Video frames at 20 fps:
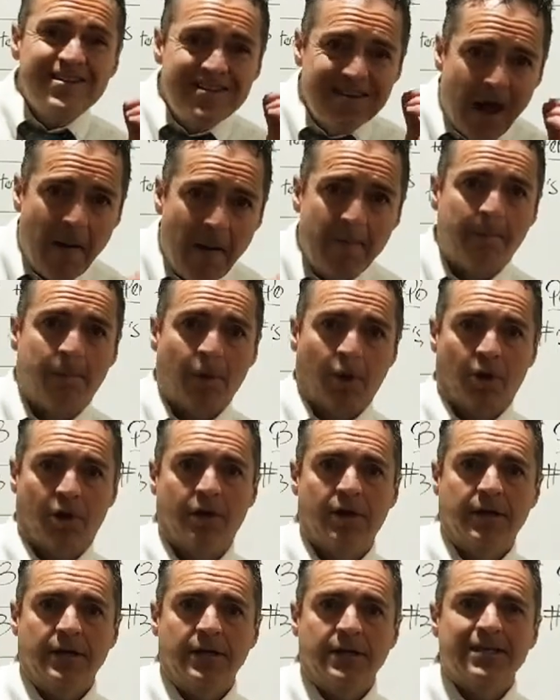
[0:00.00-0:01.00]

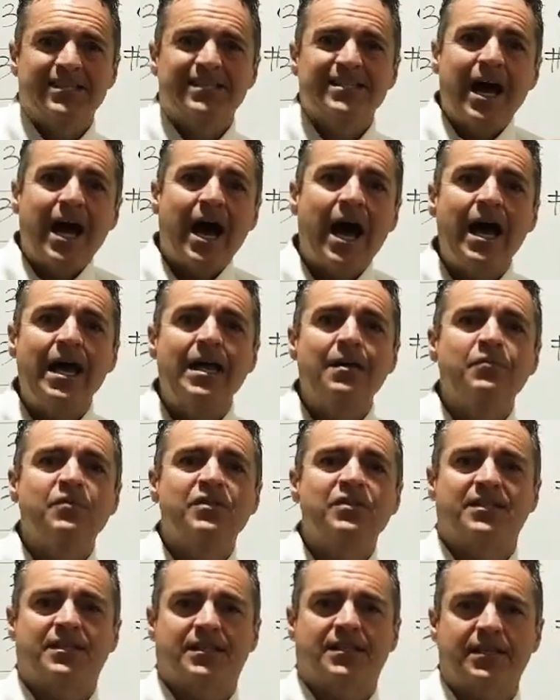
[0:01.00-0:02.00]
number times
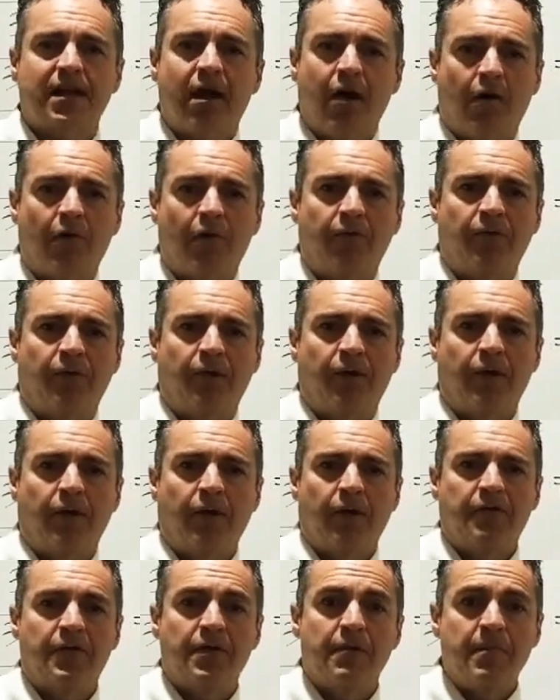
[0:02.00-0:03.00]
itself
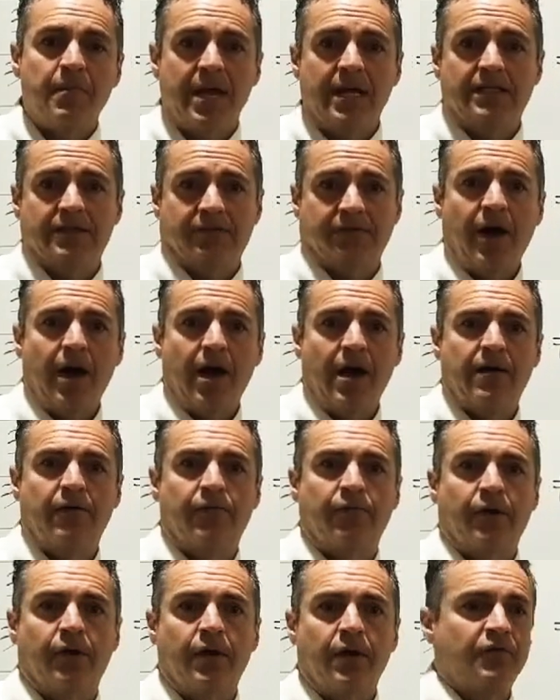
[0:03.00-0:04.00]
that makes 5.
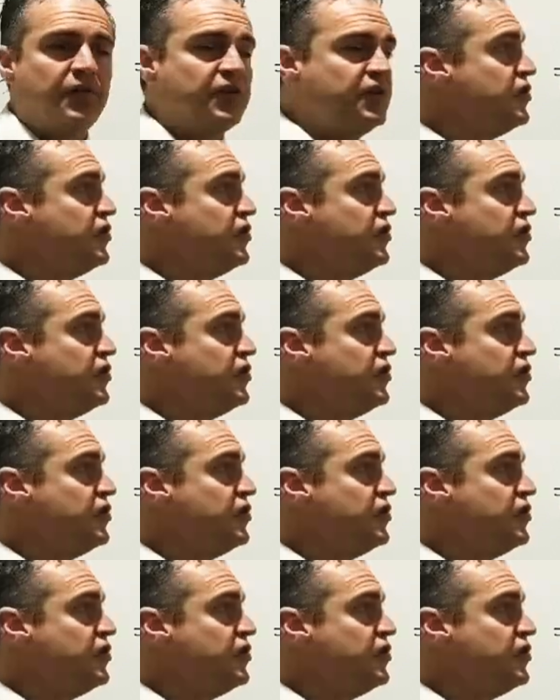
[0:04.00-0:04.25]
This